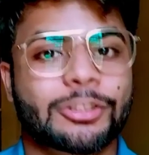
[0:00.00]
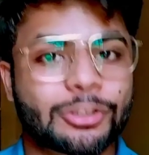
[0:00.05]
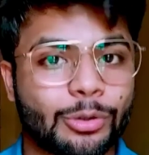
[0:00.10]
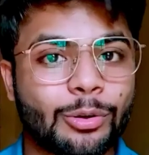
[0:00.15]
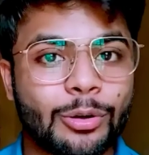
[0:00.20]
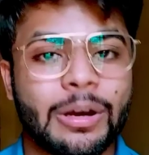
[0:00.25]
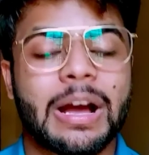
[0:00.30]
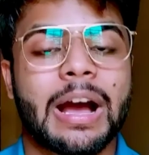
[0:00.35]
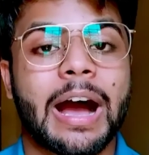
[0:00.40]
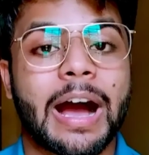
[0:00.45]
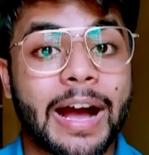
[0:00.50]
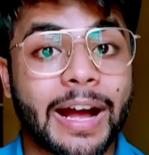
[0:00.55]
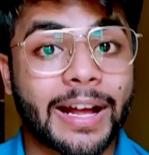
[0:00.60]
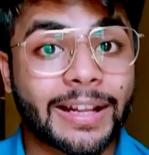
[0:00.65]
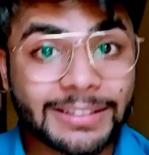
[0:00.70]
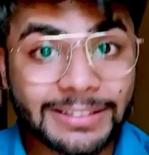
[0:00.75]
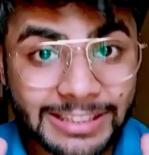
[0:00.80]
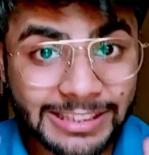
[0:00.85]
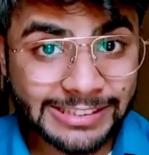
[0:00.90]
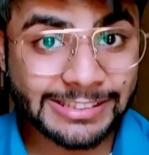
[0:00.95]
So
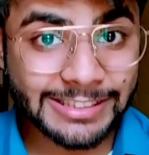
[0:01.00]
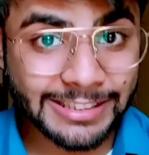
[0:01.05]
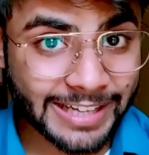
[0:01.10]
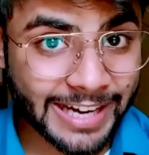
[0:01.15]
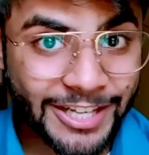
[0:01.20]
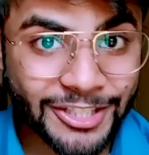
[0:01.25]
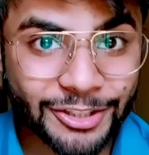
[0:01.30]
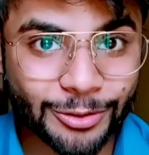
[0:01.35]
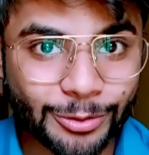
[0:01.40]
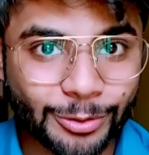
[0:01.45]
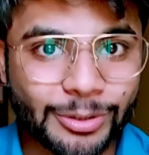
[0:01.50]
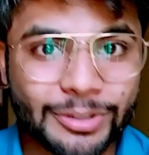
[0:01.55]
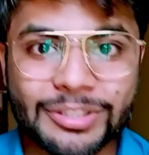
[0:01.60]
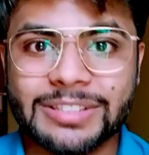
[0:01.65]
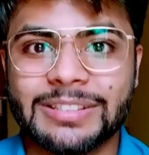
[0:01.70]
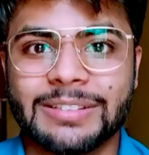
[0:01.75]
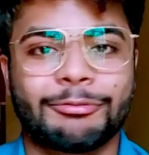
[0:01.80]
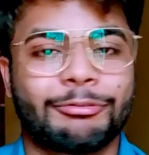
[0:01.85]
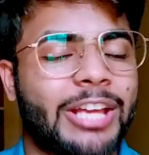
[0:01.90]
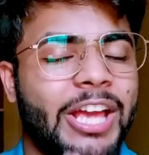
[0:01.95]
this crash
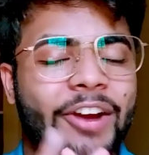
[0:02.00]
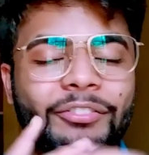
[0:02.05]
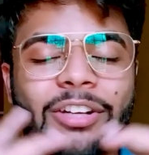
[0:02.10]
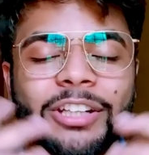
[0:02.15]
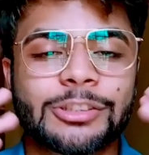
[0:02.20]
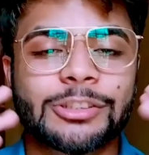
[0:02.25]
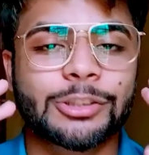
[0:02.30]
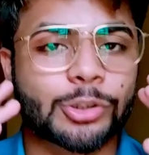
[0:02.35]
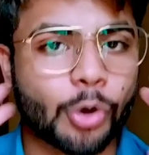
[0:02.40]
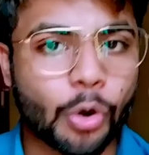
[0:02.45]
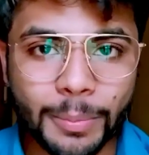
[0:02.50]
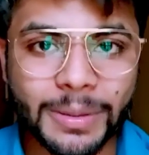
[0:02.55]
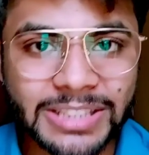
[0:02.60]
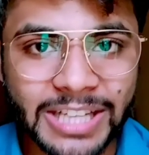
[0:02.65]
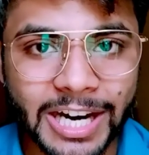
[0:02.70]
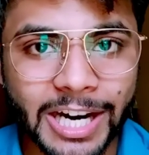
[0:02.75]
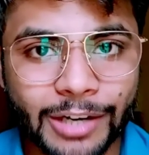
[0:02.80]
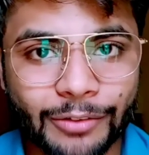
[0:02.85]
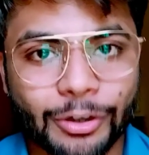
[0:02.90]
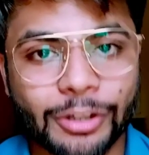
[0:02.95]
course, we have done so
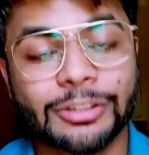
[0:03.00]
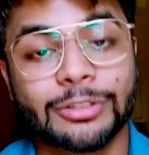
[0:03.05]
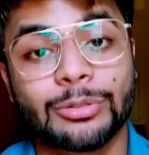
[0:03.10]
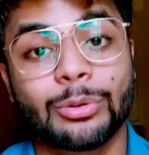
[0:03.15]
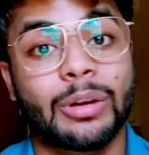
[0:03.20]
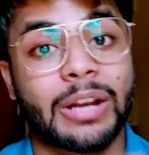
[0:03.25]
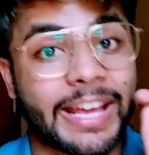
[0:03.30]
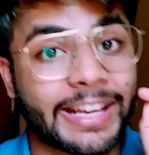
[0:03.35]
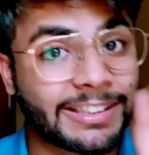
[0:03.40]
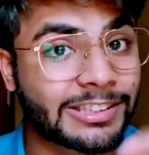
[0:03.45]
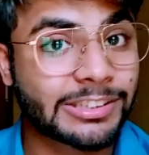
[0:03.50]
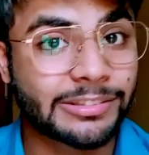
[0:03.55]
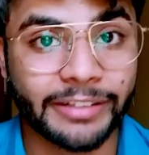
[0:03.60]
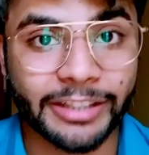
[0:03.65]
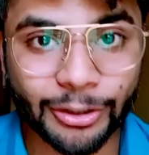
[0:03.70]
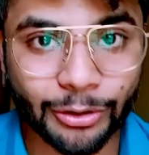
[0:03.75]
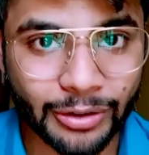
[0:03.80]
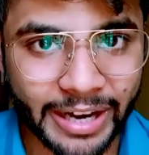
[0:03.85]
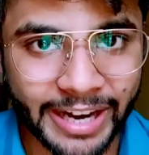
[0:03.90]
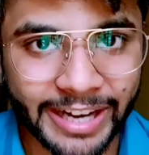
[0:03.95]
much hard work. So like
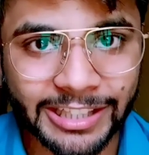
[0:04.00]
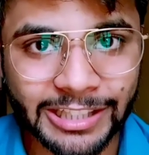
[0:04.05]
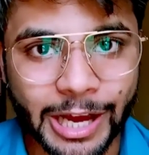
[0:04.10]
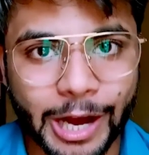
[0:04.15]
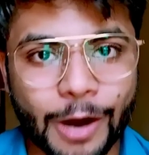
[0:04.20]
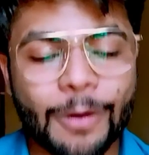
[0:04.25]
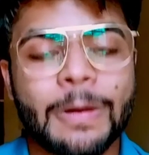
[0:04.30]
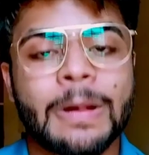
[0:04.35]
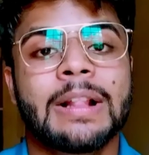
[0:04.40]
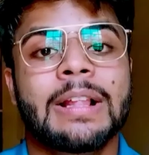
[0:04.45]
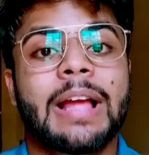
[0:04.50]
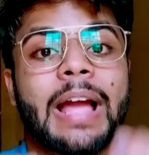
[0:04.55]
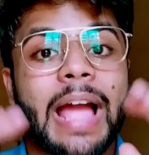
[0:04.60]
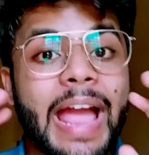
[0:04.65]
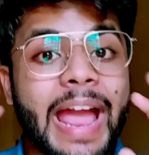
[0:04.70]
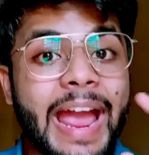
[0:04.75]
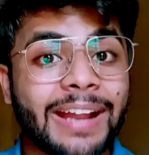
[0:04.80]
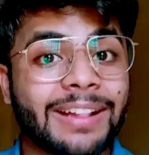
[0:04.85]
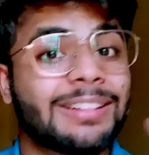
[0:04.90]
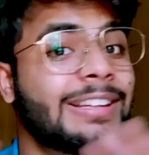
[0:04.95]
this video right now.
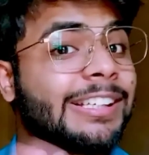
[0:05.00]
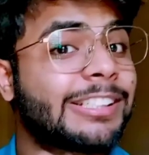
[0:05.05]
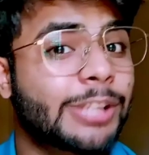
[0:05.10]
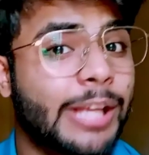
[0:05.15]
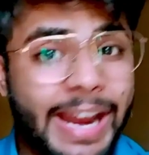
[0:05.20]
And